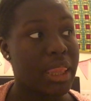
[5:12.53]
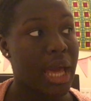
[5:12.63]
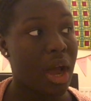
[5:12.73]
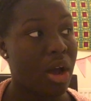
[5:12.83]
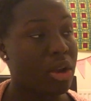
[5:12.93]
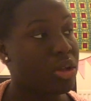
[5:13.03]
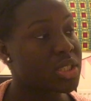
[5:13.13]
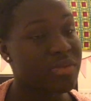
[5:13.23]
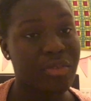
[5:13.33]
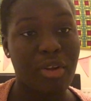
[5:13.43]
there are
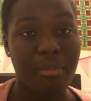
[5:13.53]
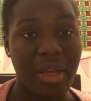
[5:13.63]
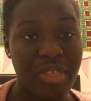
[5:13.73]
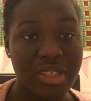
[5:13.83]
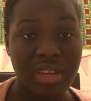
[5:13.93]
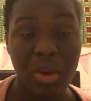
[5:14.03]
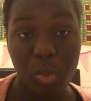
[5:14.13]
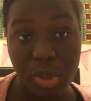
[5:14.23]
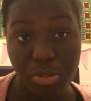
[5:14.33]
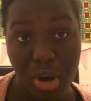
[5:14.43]
lots of different methods, and I
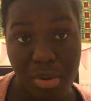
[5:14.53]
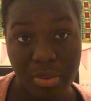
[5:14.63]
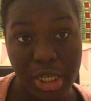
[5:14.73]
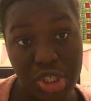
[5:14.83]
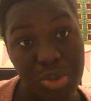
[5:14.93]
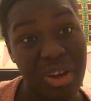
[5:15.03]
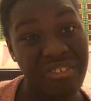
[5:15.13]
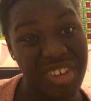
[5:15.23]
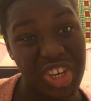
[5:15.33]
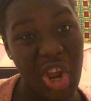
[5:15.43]
will probably do
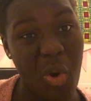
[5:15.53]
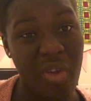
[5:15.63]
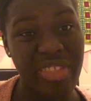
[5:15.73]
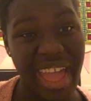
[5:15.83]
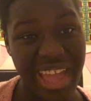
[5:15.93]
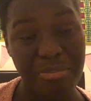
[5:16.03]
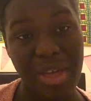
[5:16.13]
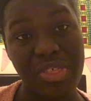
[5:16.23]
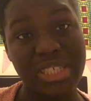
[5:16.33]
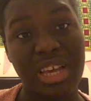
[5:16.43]
a video on the 8
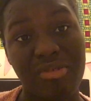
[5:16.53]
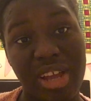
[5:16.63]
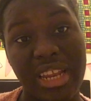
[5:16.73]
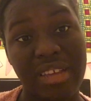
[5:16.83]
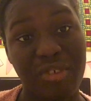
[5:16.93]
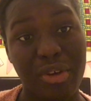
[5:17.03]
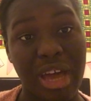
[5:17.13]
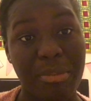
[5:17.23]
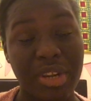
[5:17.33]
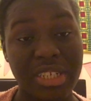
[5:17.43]
methods of learning
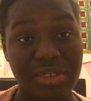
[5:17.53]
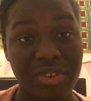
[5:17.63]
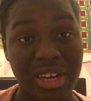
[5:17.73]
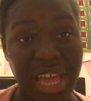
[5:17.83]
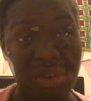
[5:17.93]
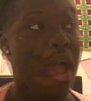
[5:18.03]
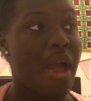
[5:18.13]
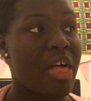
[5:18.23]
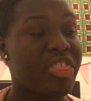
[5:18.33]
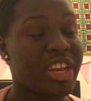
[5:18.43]
vocab in a different language.
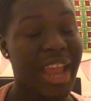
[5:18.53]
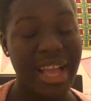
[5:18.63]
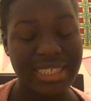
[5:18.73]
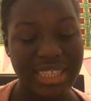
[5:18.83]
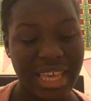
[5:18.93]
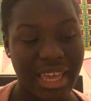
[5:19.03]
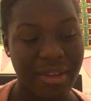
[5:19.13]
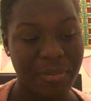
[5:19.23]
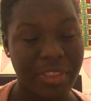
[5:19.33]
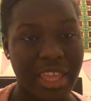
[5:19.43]
The next
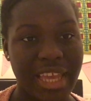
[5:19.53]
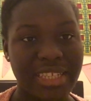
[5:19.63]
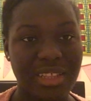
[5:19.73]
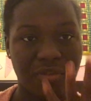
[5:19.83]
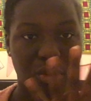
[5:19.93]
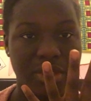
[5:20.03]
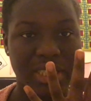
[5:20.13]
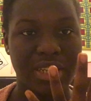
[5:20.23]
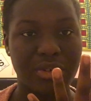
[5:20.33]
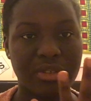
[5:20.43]
thing is the 4
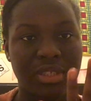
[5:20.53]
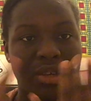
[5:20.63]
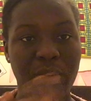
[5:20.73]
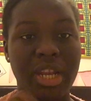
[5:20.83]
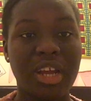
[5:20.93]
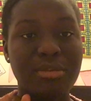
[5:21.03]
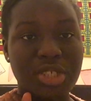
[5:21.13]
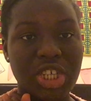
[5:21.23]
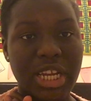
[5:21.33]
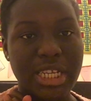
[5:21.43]
skills. When it comes
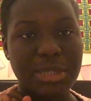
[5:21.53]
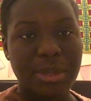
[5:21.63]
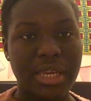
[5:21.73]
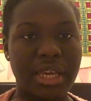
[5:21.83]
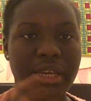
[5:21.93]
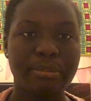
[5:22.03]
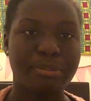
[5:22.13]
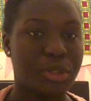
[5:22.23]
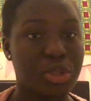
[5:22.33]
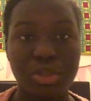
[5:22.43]
to Chinese speaking,
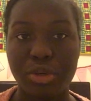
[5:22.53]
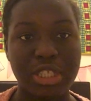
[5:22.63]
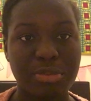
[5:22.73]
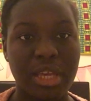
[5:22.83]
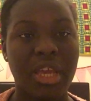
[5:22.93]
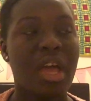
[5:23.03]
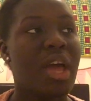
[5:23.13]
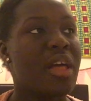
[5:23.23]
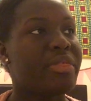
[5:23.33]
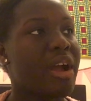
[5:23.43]
you just gotta speak.
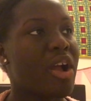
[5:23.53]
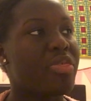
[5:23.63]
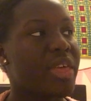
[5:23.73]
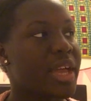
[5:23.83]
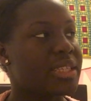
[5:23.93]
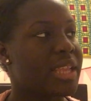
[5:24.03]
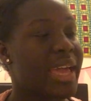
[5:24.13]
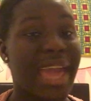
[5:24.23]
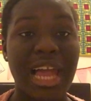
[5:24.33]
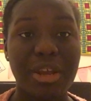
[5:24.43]
There are things
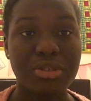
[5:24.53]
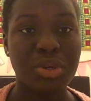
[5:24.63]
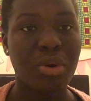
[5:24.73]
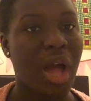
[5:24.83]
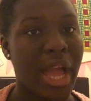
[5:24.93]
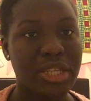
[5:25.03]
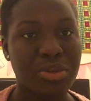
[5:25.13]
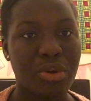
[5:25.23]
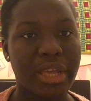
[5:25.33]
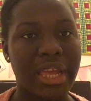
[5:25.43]
like Hello Talk,
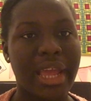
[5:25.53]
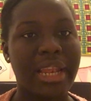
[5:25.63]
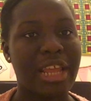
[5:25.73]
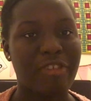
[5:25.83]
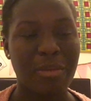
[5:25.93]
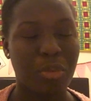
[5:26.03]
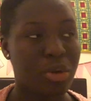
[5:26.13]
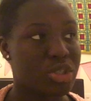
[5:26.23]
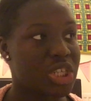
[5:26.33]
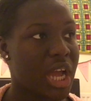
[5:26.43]
iTalki, Live
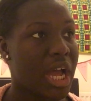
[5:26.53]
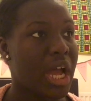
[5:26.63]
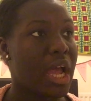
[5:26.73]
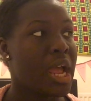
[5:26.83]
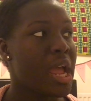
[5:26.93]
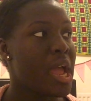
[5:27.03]
Mocha,